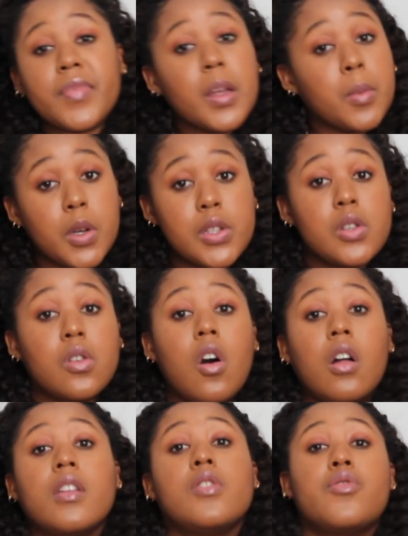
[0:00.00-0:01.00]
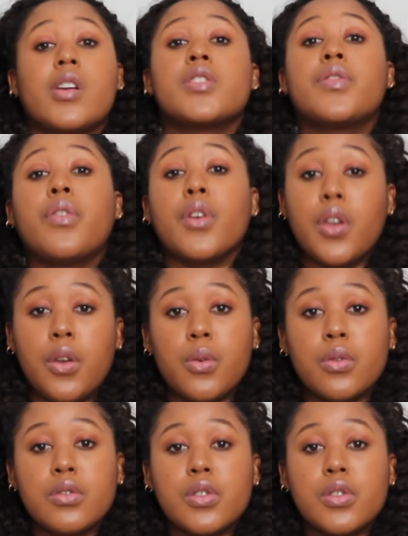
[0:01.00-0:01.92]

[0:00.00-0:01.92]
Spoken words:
I'm going to call it dress for you.